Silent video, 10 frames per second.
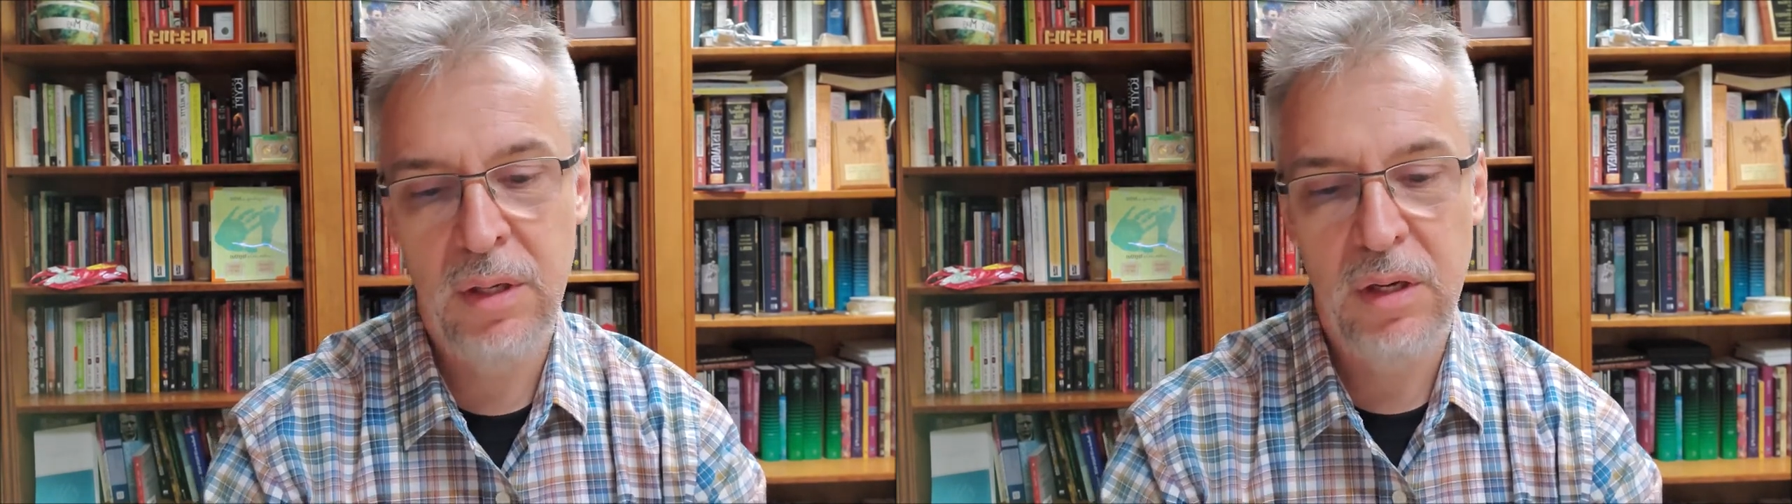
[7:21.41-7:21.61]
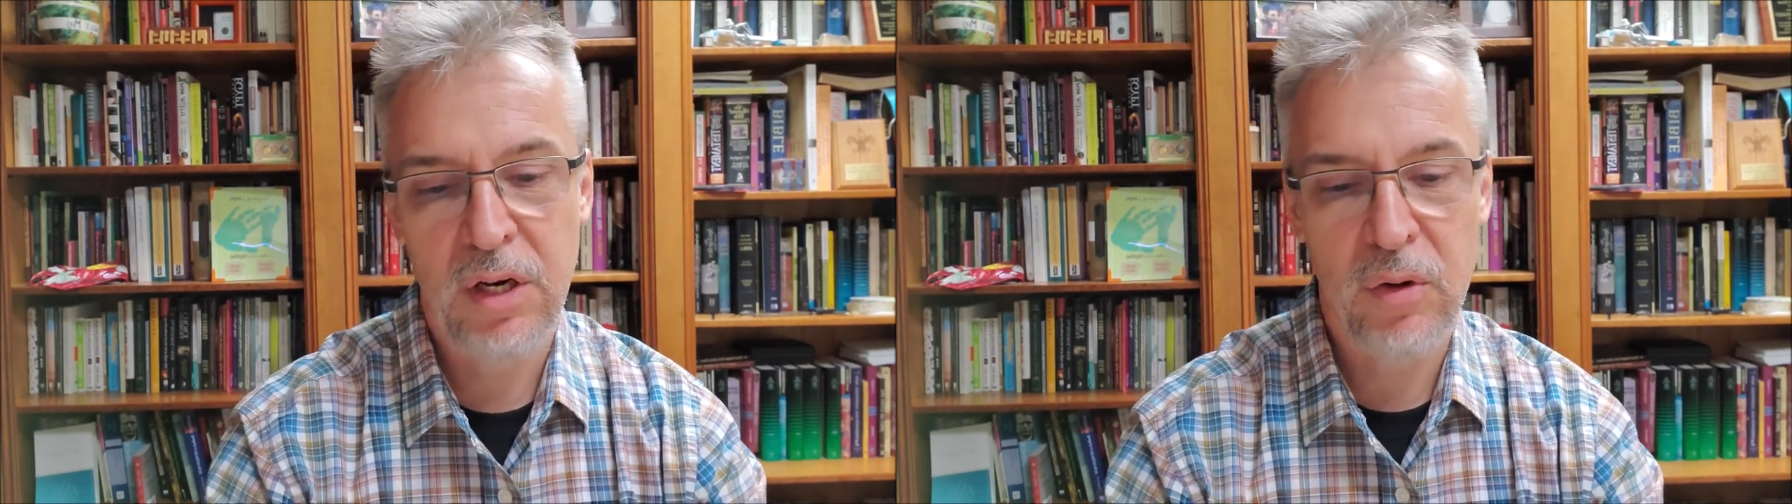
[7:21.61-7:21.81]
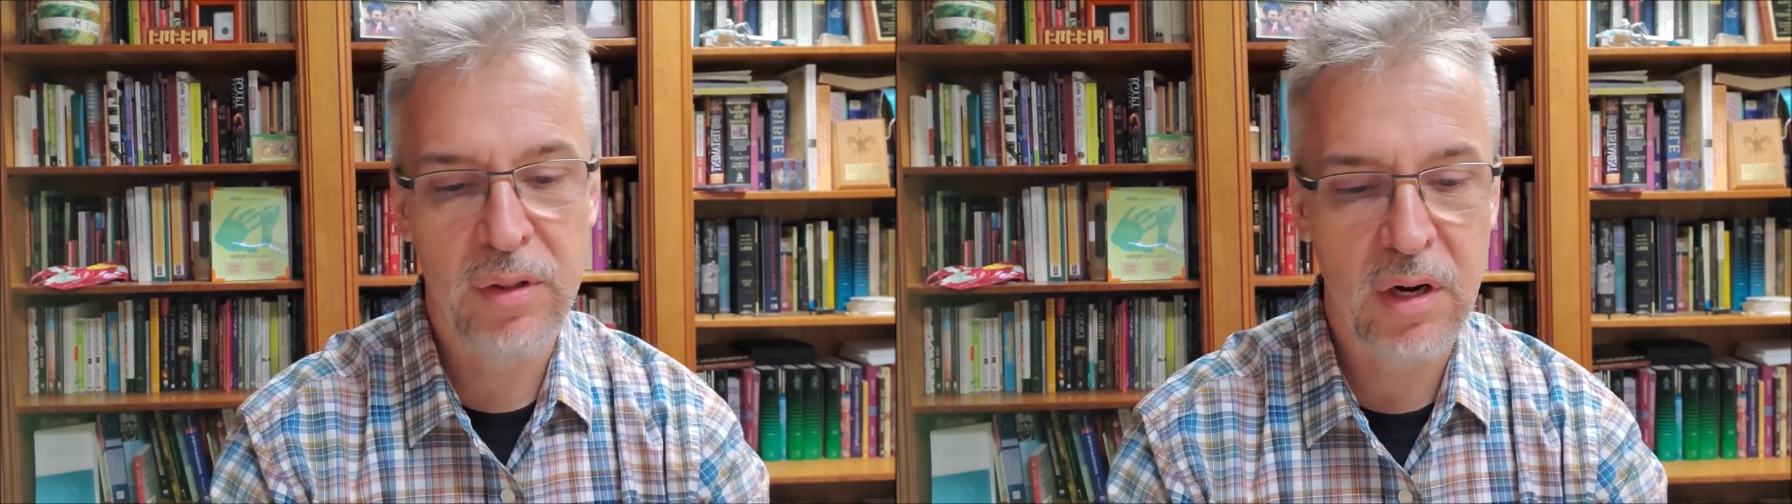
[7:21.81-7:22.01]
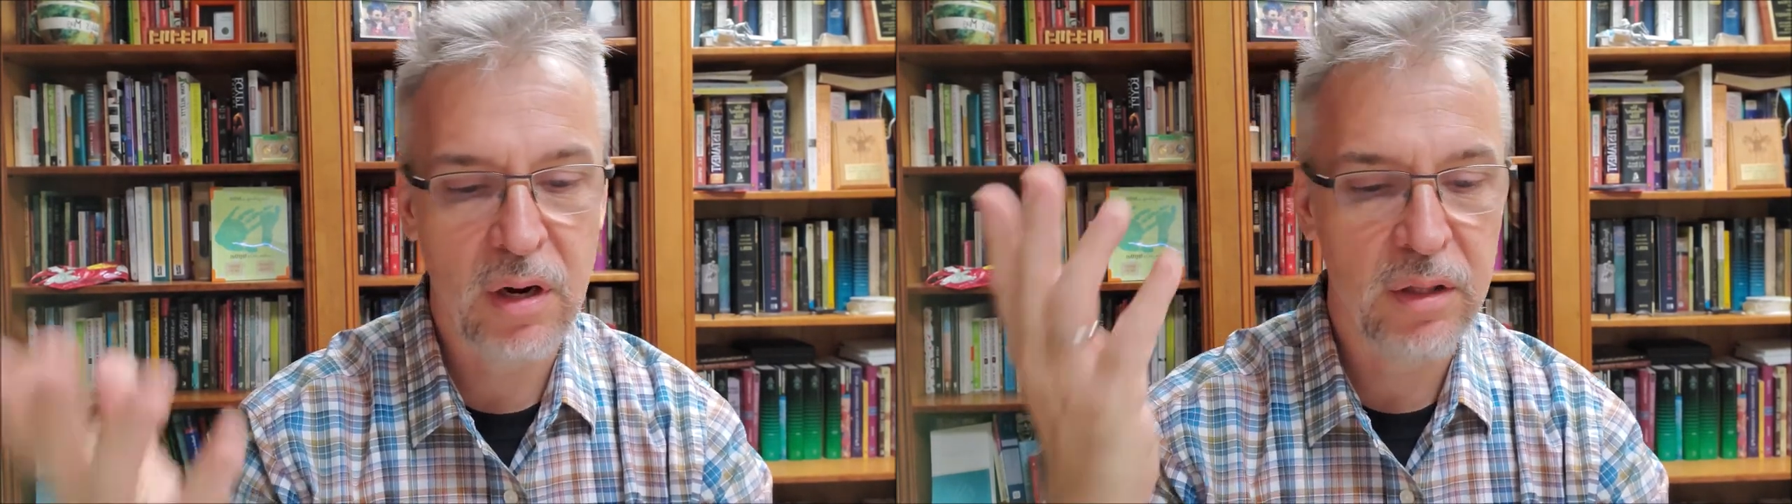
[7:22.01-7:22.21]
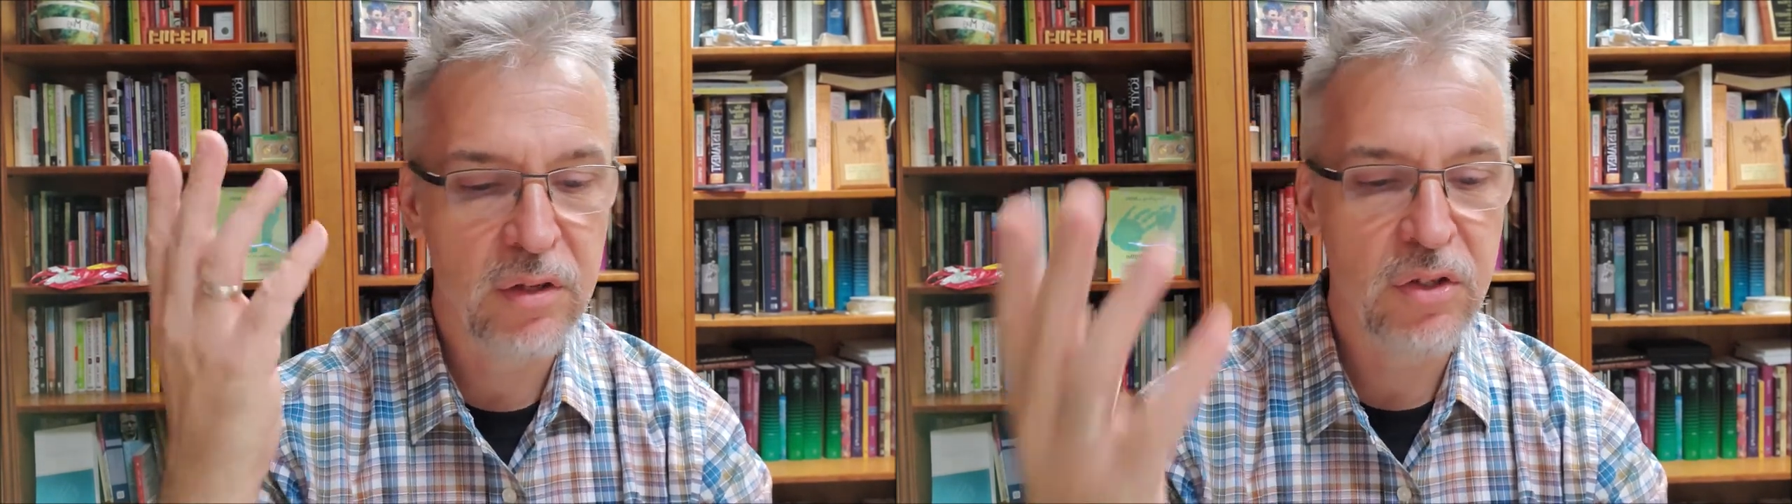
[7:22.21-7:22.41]
You know, there,
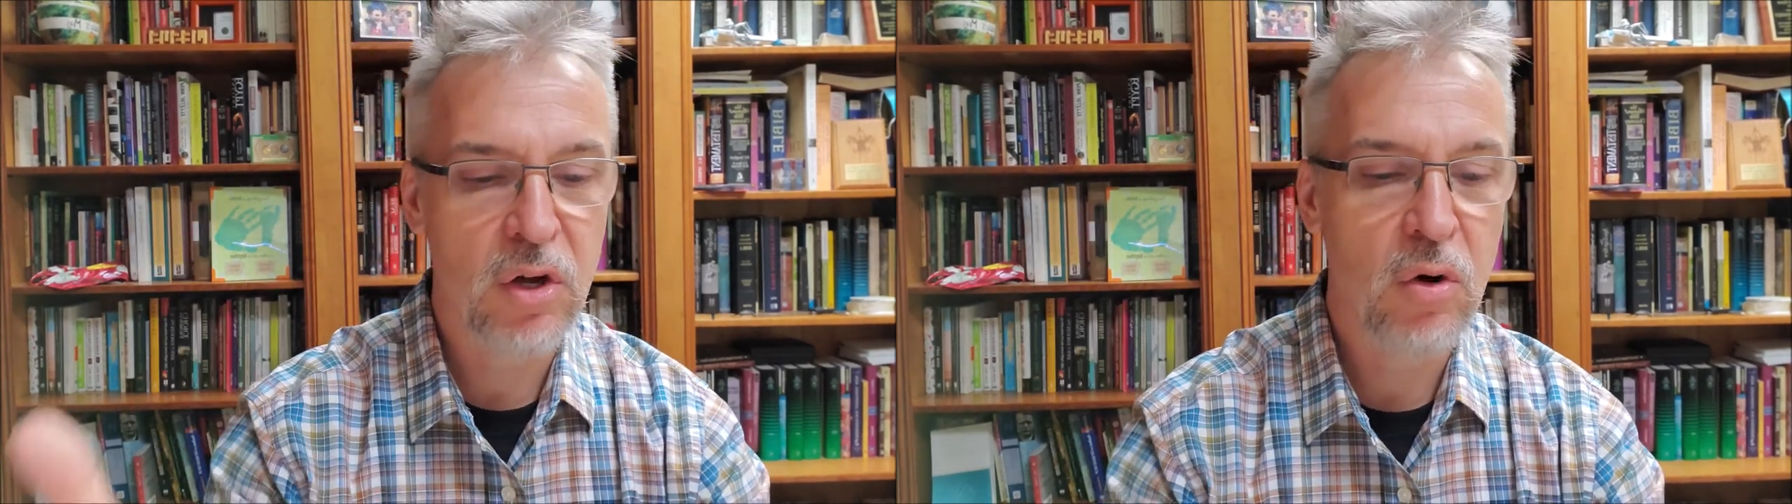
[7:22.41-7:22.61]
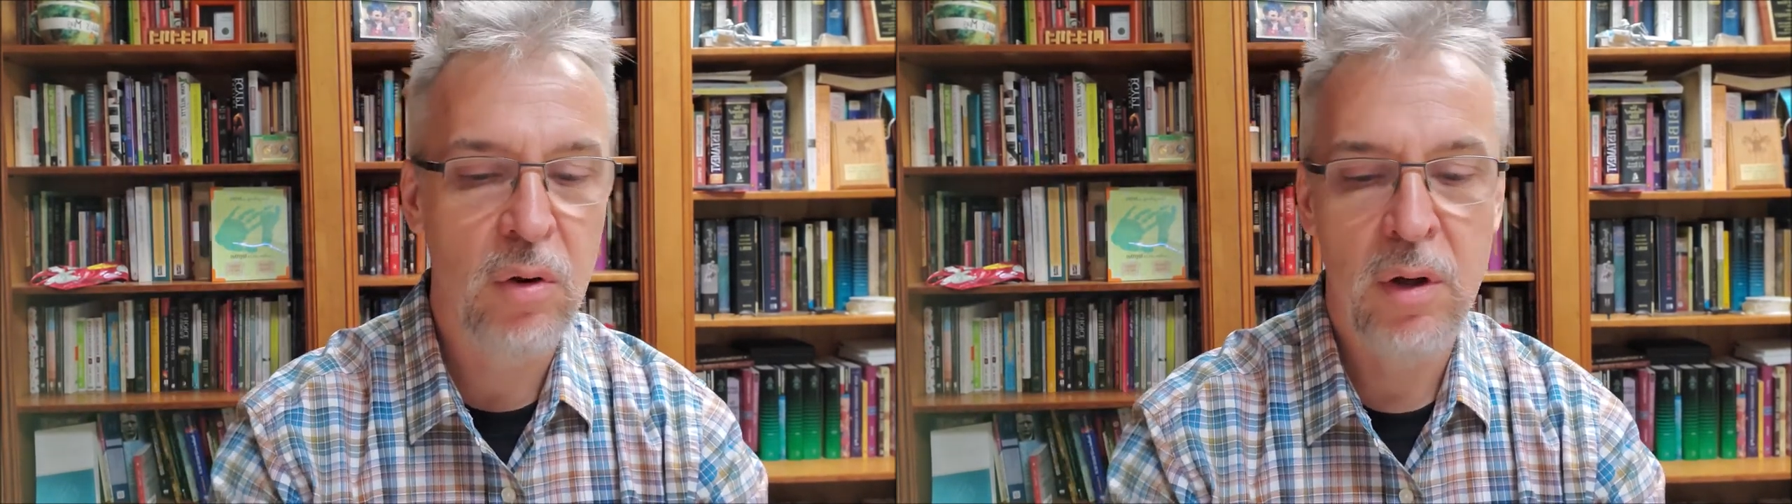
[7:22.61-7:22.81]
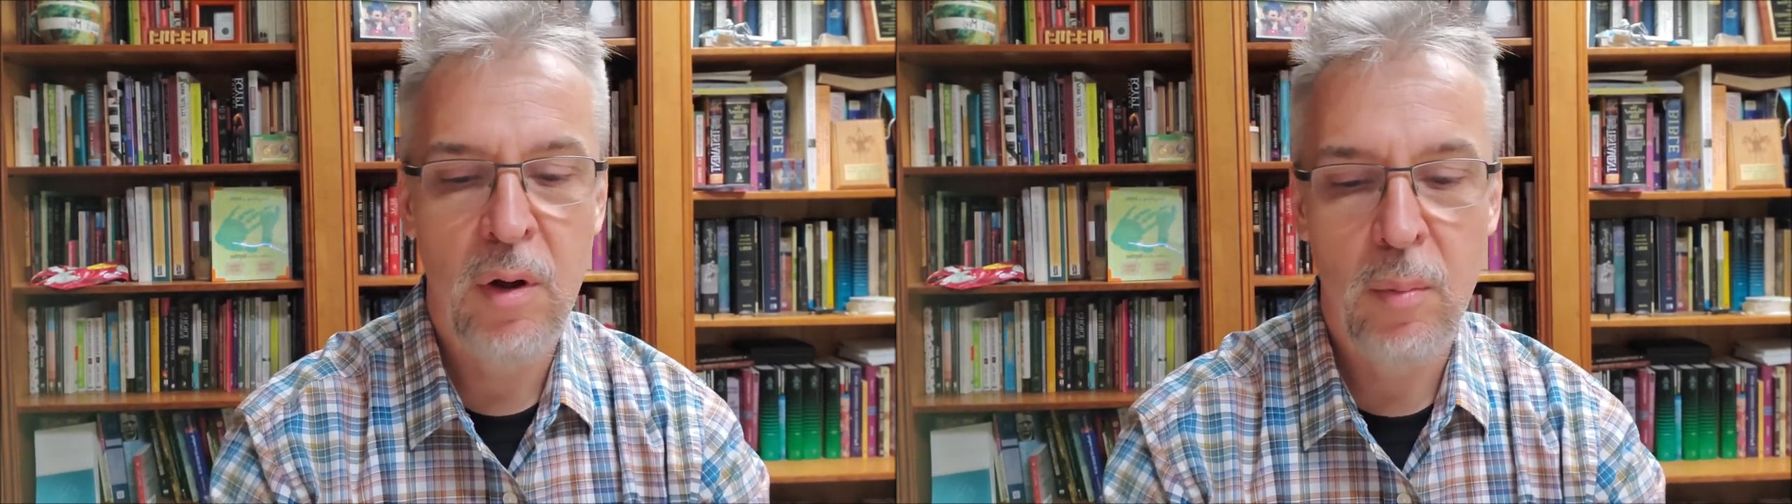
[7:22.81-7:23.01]
there's no